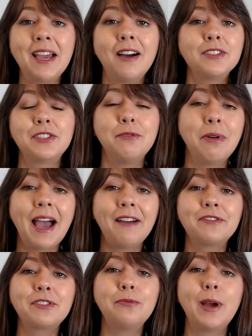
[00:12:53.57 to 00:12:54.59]
because you
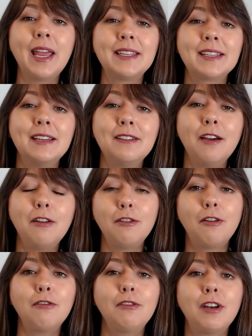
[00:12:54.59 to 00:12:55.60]
have to wait in a
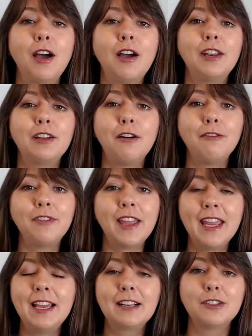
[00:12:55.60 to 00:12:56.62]
long line
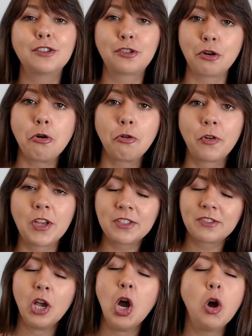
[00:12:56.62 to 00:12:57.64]
of English
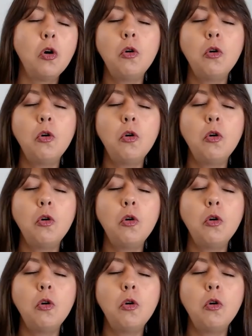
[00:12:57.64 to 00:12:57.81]
tourists,